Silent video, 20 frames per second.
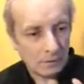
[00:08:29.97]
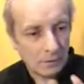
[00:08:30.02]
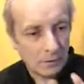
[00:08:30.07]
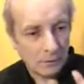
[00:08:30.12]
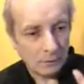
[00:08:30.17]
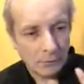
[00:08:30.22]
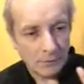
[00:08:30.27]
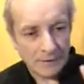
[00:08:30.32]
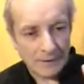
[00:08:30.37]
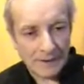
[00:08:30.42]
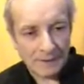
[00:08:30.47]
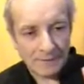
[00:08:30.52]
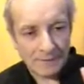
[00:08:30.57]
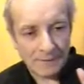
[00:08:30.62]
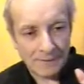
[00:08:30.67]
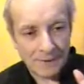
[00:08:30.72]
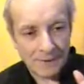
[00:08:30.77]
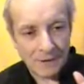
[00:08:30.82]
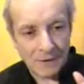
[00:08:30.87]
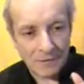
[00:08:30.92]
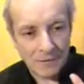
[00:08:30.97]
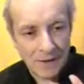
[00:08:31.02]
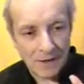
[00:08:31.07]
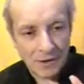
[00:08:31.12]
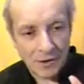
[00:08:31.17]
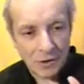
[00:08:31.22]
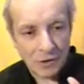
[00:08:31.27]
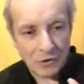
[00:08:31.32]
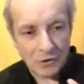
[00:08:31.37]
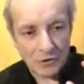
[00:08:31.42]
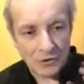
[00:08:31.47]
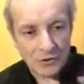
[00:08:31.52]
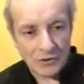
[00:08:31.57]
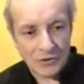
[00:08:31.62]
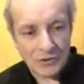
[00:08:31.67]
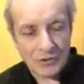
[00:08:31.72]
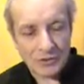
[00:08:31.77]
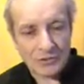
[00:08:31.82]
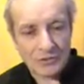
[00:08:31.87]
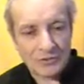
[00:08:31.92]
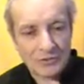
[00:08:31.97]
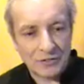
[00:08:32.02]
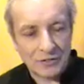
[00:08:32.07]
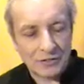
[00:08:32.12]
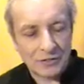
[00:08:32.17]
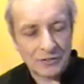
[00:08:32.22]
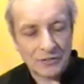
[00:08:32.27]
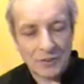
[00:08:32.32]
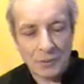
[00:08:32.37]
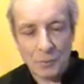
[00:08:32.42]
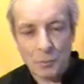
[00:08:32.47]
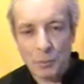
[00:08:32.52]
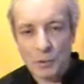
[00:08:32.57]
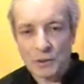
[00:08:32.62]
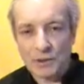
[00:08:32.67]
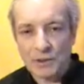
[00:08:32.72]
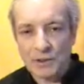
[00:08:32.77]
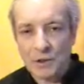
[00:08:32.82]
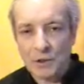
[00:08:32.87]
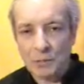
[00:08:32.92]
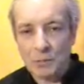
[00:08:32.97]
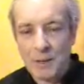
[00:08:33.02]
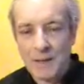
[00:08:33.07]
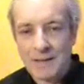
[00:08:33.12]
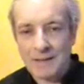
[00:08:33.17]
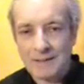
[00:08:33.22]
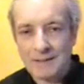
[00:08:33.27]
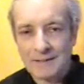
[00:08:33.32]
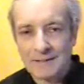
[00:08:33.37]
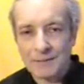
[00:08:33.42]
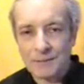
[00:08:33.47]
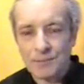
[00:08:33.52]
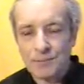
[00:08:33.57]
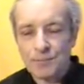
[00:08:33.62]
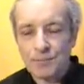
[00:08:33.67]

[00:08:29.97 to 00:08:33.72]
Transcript: And we tend to think of that consciousness as somewhere in our mind.